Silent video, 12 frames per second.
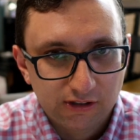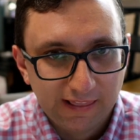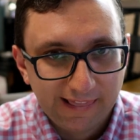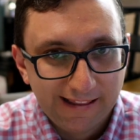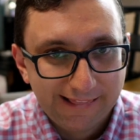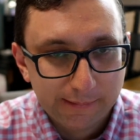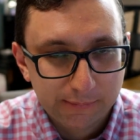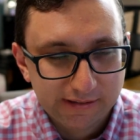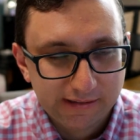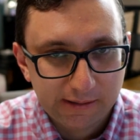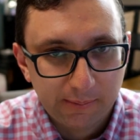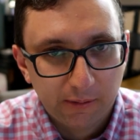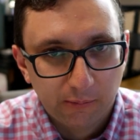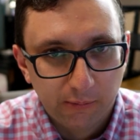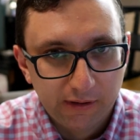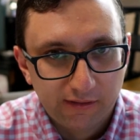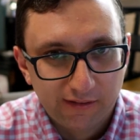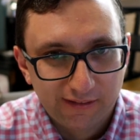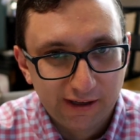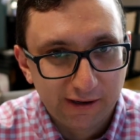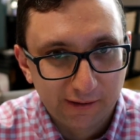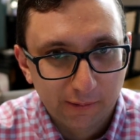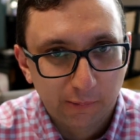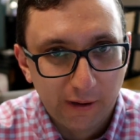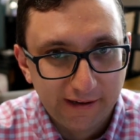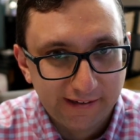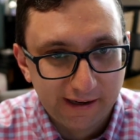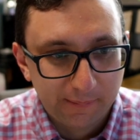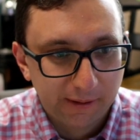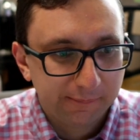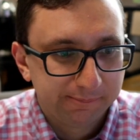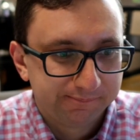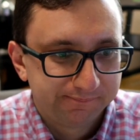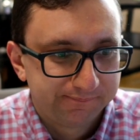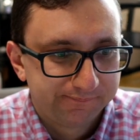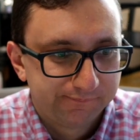Just let them sleep with their wet diaper.